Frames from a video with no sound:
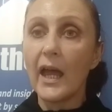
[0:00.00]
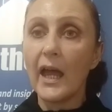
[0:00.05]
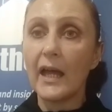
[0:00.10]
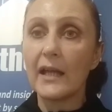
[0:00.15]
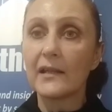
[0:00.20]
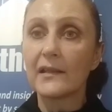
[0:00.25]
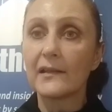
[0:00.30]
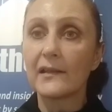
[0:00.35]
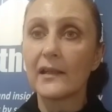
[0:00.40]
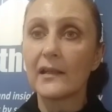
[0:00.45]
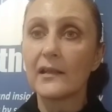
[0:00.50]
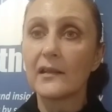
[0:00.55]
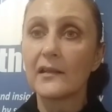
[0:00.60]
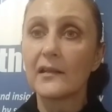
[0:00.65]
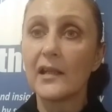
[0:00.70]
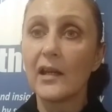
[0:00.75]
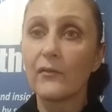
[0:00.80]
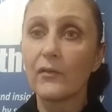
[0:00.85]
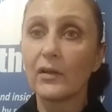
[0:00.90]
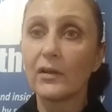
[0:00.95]
as
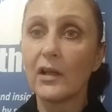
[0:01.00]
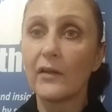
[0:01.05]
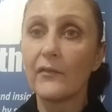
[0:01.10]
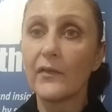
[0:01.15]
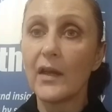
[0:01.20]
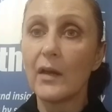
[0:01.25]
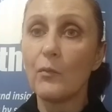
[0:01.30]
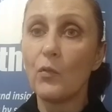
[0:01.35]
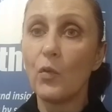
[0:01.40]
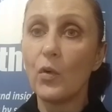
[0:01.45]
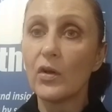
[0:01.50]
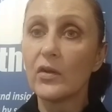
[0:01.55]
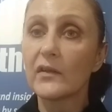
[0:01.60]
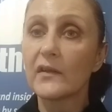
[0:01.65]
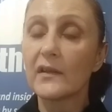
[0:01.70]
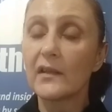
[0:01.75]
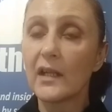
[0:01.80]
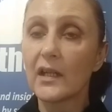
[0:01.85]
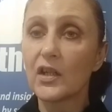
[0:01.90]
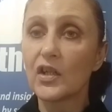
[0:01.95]
several of them were
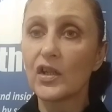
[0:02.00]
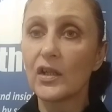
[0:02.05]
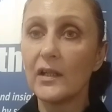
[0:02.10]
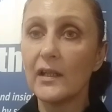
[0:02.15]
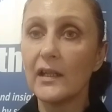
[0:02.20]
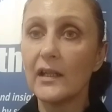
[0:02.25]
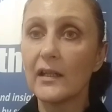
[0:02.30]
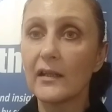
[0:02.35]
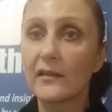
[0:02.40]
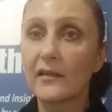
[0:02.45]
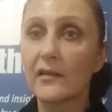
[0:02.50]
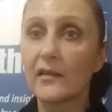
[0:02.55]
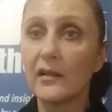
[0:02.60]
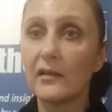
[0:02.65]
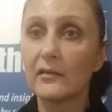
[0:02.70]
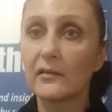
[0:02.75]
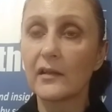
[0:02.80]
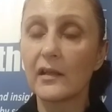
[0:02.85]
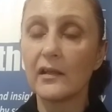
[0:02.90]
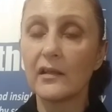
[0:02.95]
sexually
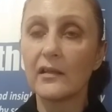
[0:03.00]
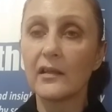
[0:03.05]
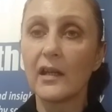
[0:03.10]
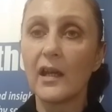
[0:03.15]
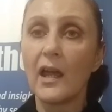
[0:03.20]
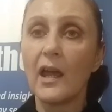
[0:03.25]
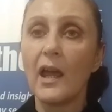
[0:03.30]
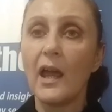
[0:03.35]
assaulted.